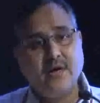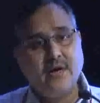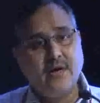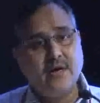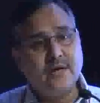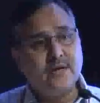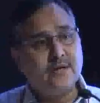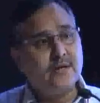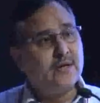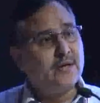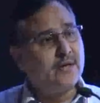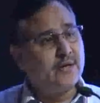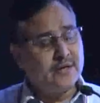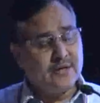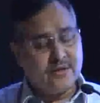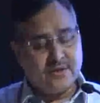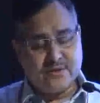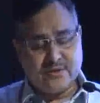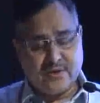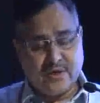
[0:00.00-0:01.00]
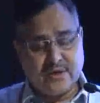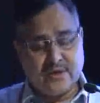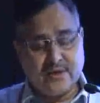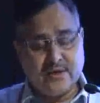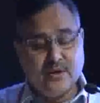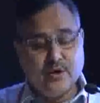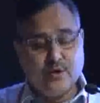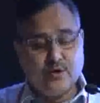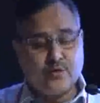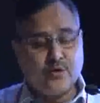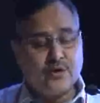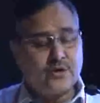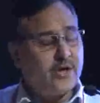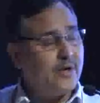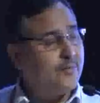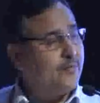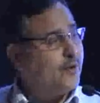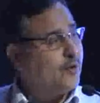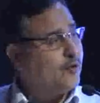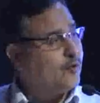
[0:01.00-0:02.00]
another study. So it can
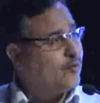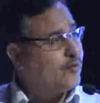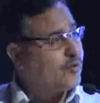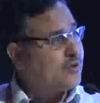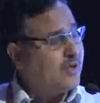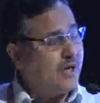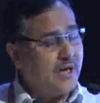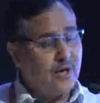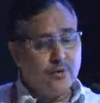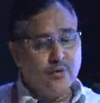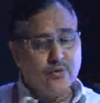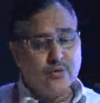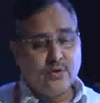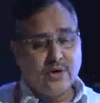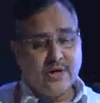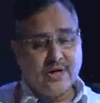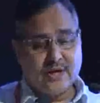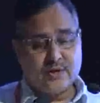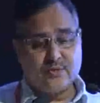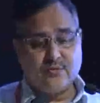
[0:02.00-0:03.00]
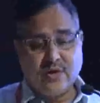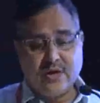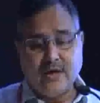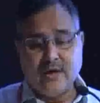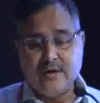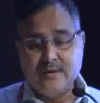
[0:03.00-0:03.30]
be used alone as well.